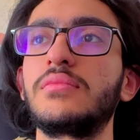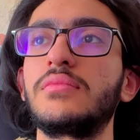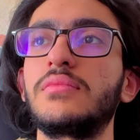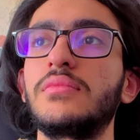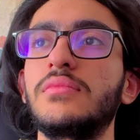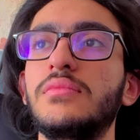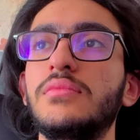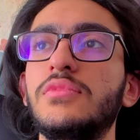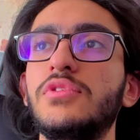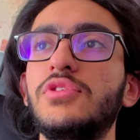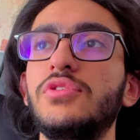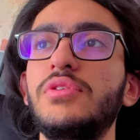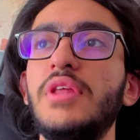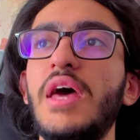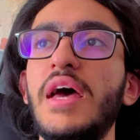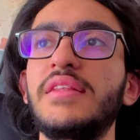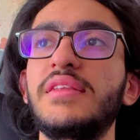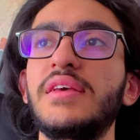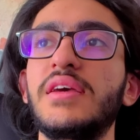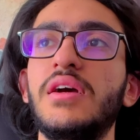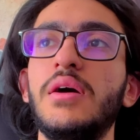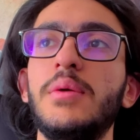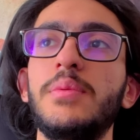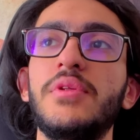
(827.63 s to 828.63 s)
Do that
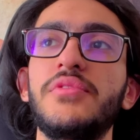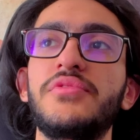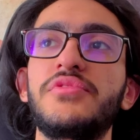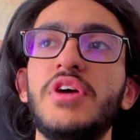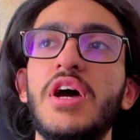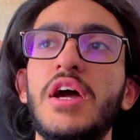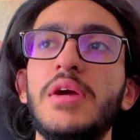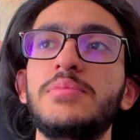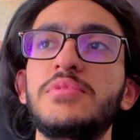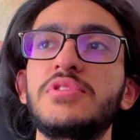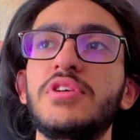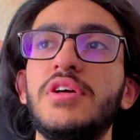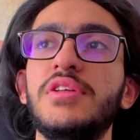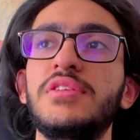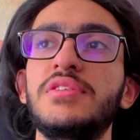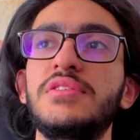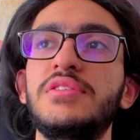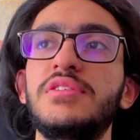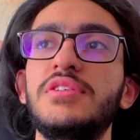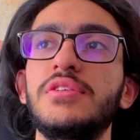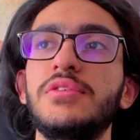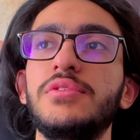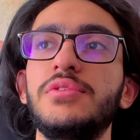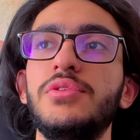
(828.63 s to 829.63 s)
a couple of times
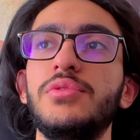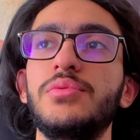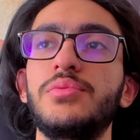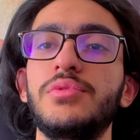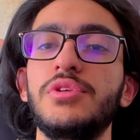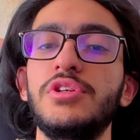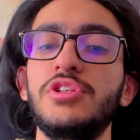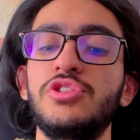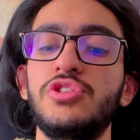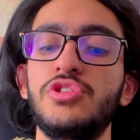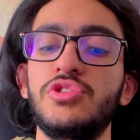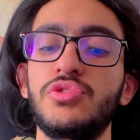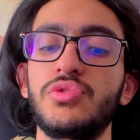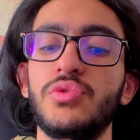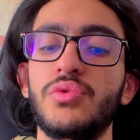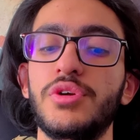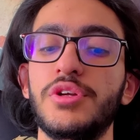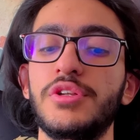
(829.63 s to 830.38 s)
until you reach sword.